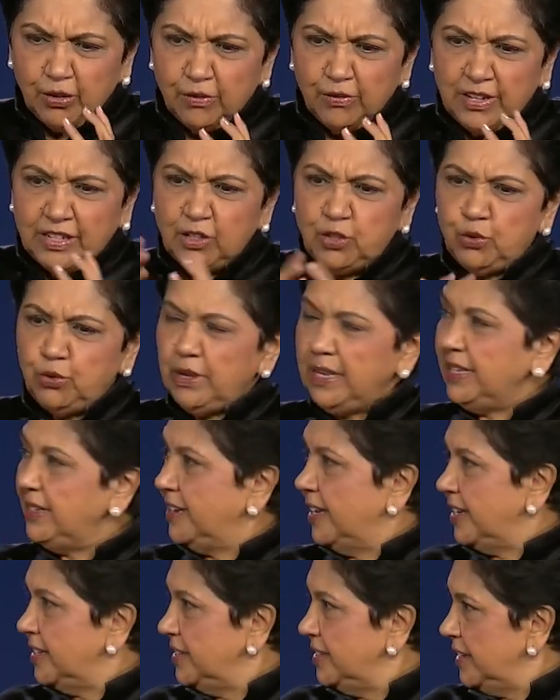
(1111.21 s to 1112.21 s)
of intrigued
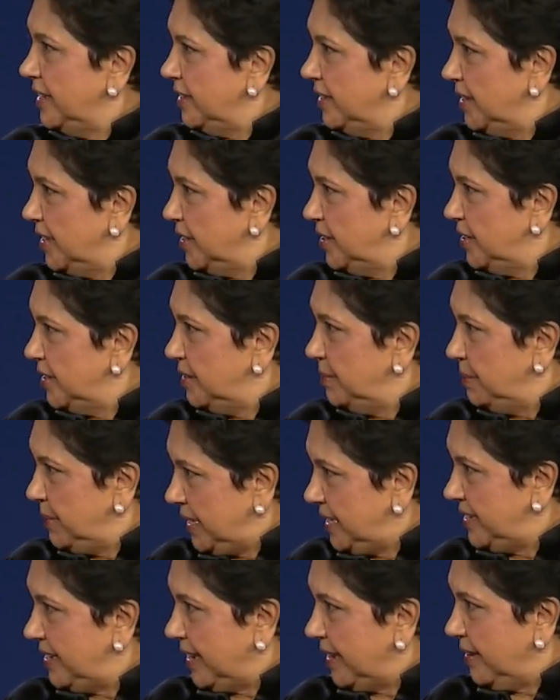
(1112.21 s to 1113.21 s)
us in this
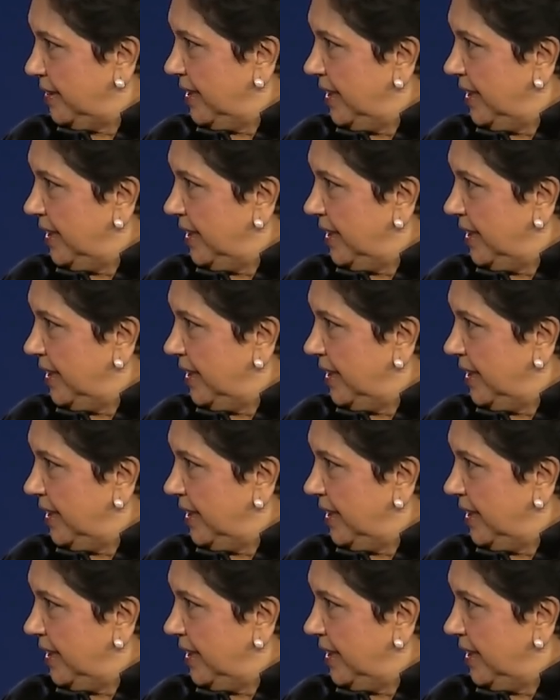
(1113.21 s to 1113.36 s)
meeting?